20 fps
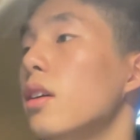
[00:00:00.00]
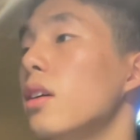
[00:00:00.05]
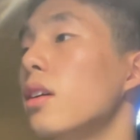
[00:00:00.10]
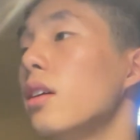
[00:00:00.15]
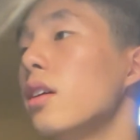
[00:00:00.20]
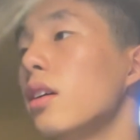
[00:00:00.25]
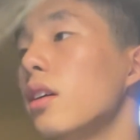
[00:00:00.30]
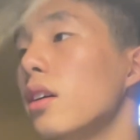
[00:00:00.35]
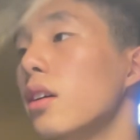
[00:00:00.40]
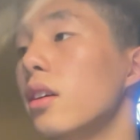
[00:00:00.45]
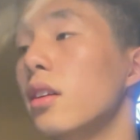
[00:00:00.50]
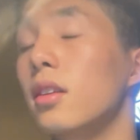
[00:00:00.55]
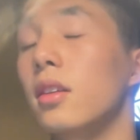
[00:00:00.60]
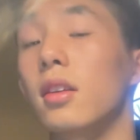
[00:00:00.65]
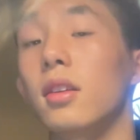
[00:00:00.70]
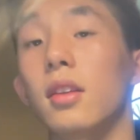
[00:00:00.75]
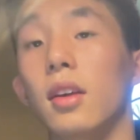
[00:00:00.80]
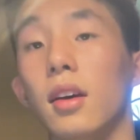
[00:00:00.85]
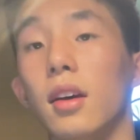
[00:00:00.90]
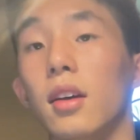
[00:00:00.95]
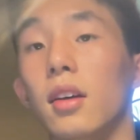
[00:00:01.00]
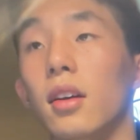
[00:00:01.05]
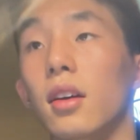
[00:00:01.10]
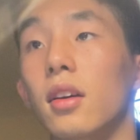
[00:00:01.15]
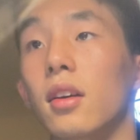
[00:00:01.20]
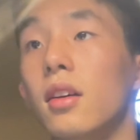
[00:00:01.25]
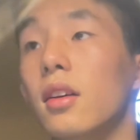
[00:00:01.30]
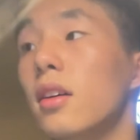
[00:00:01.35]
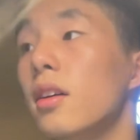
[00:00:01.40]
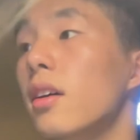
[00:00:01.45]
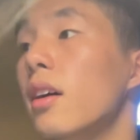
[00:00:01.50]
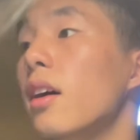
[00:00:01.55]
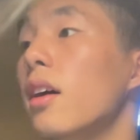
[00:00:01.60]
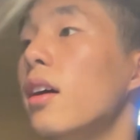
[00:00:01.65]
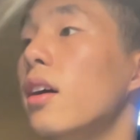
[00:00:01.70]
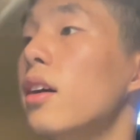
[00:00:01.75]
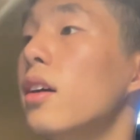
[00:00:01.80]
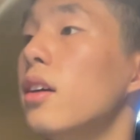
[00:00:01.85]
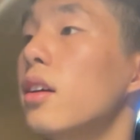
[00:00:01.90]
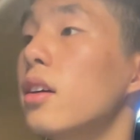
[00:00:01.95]
And the Tech,
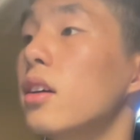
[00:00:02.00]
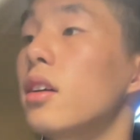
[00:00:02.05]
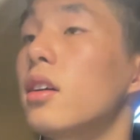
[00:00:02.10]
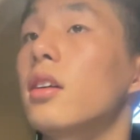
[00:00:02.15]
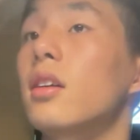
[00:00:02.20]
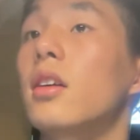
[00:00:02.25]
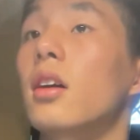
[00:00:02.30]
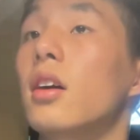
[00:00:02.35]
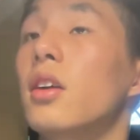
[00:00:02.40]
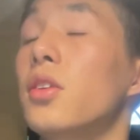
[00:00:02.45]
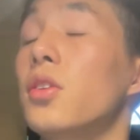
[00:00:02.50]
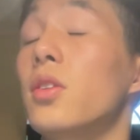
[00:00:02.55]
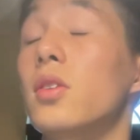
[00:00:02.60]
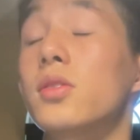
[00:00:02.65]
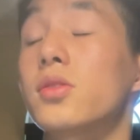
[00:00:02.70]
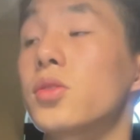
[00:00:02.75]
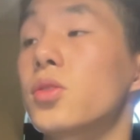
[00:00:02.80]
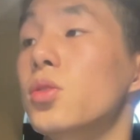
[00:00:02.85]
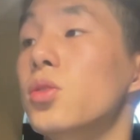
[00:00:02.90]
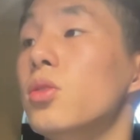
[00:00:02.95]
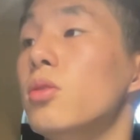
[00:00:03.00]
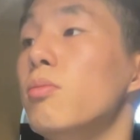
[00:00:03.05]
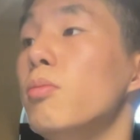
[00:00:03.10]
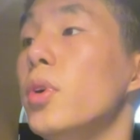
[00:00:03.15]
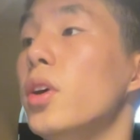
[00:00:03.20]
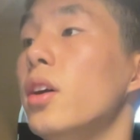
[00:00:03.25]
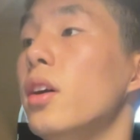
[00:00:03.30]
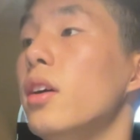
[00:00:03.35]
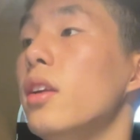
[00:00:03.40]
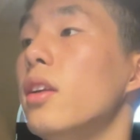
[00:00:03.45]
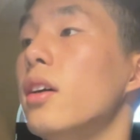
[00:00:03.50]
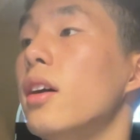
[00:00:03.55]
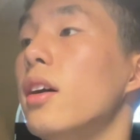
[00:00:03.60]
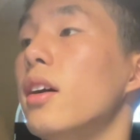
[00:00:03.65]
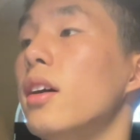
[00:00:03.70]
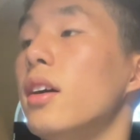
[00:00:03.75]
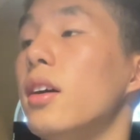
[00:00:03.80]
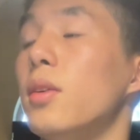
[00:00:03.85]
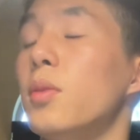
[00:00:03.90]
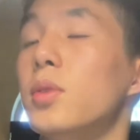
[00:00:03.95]
I got into the school, but
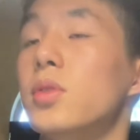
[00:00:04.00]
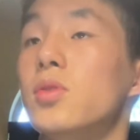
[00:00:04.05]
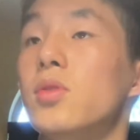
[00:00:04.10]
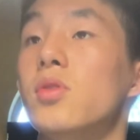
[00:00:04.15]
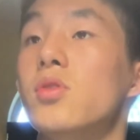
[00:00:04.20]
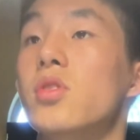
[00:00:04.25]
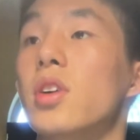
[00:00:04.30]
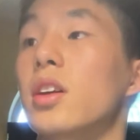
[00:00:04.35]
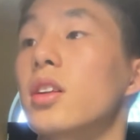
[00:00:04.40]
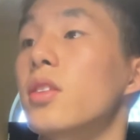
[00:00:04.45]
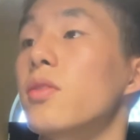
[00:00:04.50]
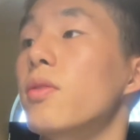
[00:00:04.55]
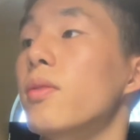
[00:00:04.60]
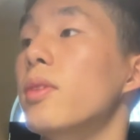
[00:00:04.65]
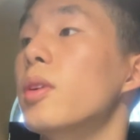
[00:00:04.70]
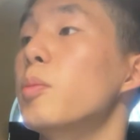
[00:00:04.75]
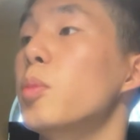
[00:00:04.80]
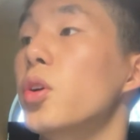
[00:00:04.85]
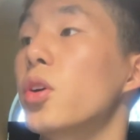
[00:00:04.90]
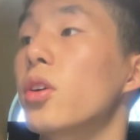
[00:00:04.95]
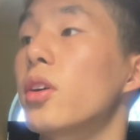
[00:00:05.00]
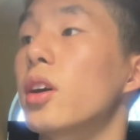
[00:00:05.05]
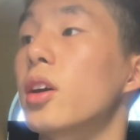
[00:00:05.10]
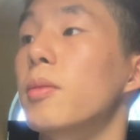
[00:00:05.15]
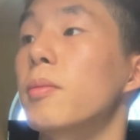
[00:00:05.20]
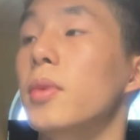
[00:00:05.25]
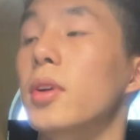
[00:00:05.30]
I was rejected from the program.